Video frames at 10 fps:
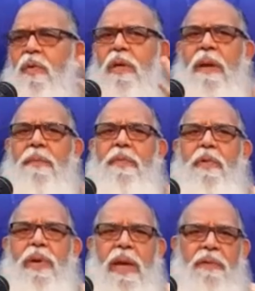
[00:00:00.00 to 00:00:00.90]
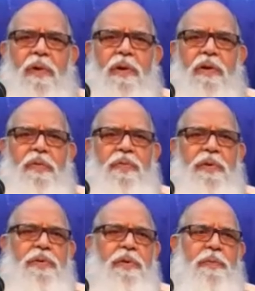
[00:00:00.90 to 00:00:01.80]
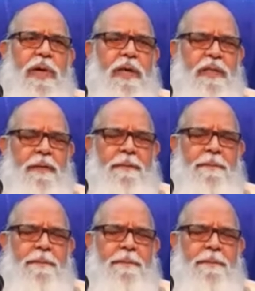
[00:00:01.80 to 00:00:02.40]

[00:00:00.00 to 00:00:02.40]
no time you can walk the spiritual path.